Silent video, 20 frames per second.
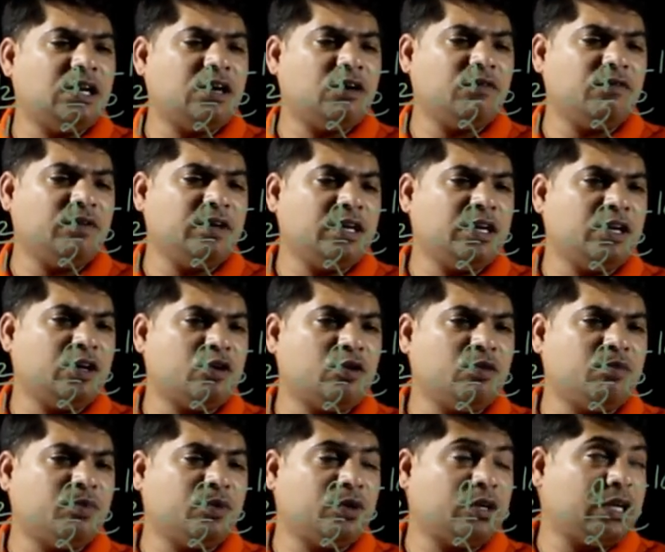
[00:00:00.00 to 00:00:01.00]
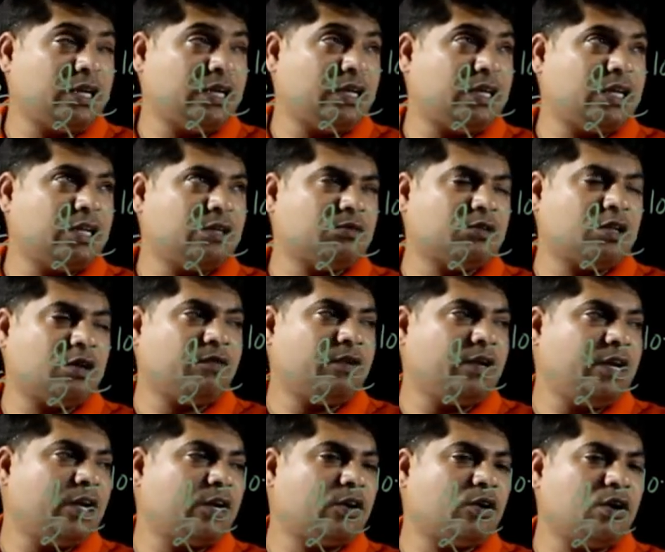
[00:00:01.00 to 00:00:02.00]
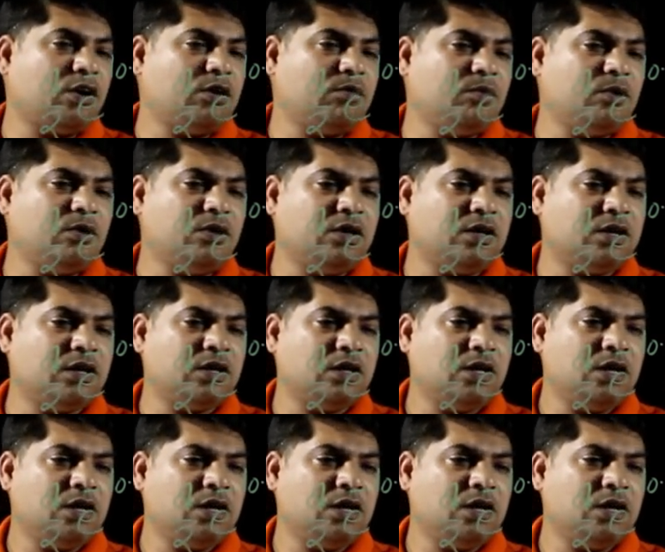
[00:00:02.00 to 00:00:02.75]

now we need to put in terms of electron volt,